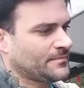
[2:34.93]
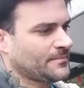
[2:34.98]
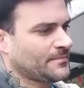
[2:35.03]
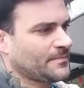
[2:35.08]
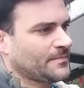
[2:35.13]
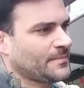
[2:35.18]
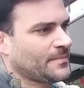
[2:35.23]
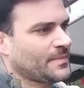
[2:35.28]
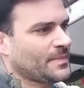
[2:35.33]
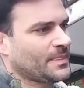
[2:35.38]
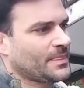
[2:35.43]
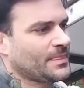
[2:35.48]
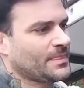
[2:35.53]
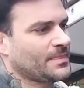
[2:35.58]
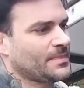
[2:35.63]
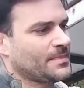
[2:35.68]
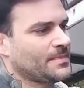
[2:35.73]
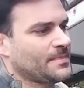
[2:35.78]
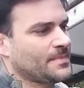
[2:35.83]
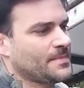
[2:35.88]

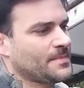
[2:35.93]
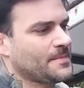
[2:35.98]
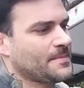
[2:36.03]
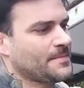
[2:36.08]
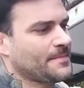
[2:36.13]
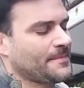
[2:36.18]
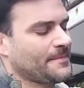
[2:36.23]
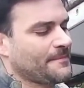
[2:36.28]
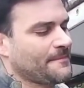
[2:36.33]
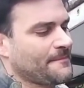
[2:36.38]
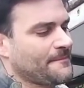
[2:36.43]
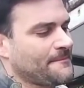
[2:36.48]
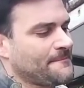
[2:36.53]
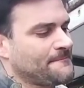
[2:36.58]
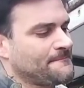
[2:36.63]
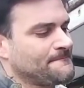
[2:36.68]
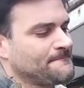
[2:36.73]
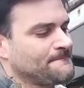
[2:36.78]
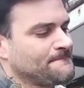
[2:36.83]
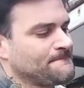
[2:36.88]

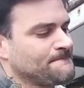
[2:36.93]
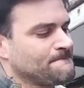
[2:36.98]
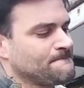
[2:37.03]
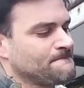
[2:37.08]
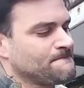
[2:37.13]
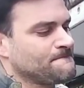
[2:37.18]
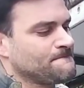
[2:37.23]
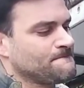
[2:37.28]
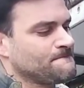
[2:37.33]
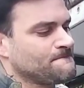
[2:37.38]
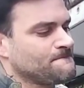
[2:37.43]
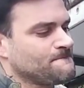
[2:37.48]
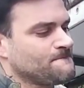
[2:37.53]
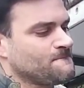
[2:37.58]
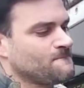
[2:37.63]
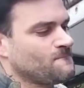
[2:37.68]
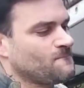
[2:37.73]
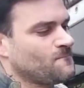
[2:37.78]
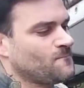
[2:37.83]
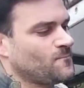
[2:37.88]

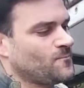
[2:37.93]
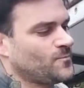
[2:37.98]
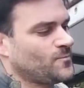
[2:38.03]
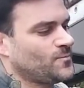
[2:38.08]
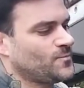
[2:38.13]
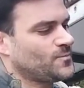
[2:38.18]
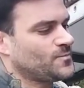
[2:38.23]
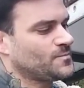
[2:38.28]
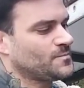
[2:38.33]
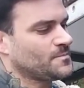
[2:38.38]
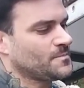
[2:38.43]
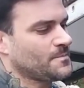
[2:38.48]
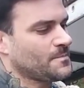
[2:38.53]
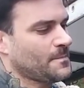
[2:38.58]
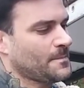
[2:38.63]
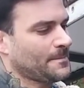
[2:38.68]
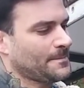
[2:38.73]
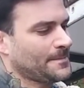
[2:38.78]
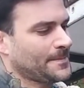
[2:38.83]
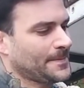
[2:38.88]

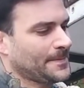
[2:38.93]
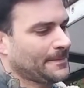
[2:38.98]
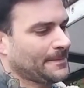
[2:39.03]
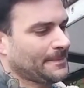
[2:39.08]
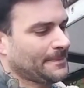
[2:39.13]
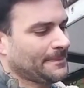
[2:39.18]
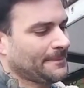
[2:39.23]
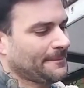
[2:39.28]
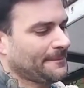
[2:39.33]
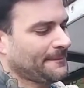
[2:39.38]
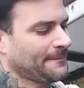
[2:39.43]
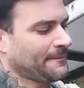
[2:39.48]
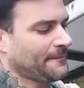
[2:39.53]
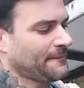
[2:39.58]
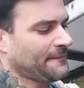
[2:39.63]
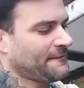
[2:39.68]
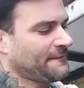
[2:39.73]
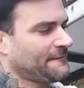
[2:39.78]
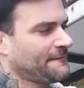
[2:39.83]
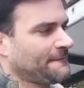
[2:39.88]

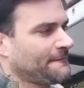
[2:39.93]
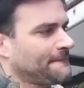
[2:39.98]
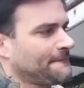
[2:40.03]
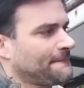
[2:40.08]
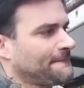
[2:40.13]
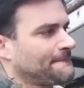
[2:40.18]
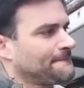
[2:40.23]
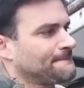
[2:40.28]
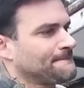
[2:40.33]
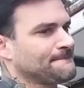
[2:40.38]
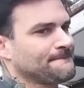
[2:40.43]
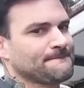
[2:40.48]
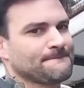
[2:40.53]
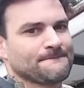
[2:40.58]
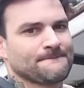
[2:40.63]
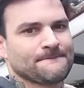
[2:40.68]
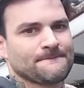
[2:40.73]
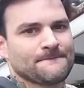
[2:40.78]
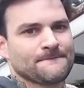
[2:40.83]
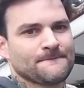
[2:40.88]

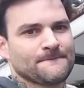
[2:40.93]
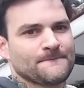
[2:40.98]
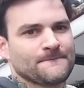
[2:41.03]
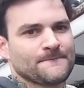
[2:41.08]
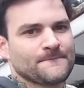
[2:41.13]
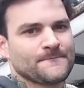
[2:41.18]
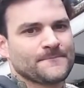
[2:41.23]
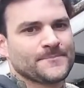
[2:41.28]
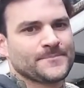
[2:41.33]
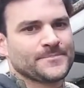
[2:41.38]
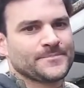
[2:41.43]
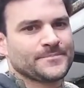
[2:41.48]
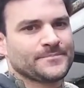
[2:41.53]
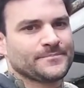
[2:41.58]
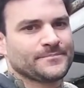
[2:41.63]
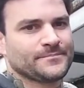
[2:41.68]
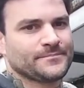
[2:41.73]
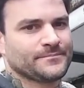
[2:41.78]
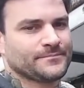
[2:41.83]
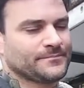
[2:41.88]

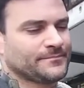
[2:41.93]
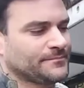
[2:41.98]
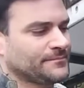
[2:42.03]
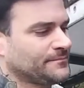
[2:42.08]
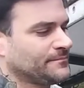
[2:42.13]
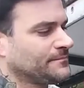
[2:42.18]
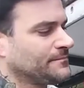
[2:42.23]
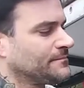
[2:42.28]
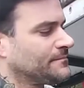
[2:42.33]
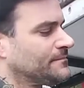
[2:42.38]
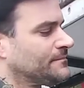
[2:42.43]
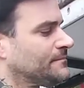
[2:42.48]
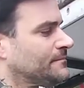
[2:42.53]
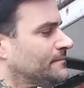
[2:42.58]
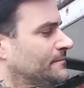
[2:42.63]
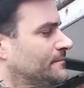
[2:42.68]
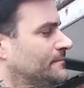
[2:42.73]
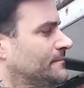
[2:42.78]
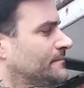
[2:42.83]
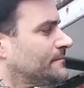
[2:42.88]
No words are spoken by the person on screen.